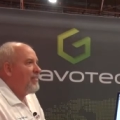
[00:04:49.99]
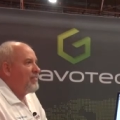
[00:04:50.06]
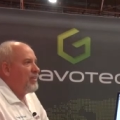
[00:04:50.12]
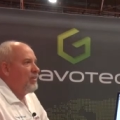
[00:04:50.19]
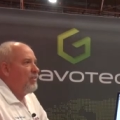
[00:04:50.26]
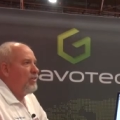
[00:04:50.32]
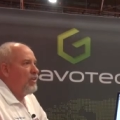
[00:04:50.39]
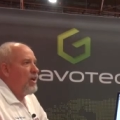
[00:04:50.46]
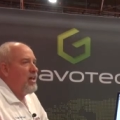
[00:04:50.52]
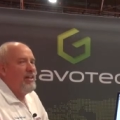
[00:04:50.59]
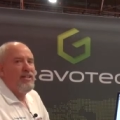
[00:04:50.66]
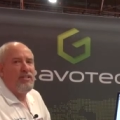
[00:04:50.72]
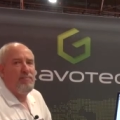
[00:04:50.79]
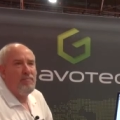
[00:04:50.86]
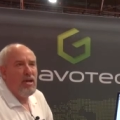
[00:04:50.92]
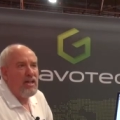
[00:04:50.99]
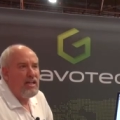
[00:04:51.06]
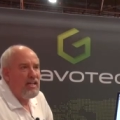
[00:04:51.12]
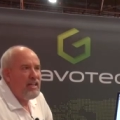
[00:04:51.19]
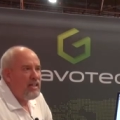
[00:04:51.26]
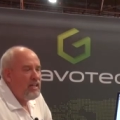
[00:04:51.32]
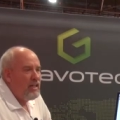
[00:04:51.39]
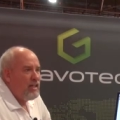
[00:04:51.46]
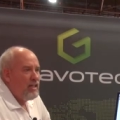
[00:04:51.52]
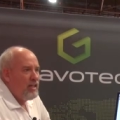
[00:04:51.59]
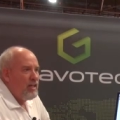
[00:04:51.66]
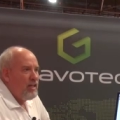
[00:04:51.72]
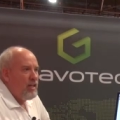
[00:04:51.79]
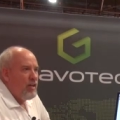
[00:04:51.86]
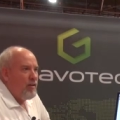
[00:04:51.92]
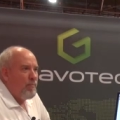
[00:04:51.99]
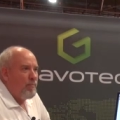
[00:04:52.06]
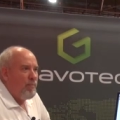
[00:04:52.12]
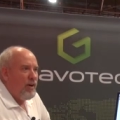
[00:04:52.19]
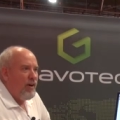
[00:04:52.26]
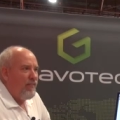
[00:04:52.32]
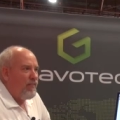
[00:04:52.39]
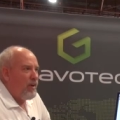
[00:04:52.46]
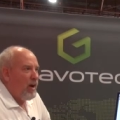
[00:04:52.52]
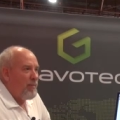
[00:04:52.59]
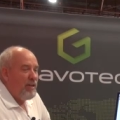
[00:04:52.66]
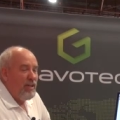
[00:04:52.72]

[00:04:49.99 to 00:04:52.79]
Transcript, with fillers: they're a lot less money, but I'm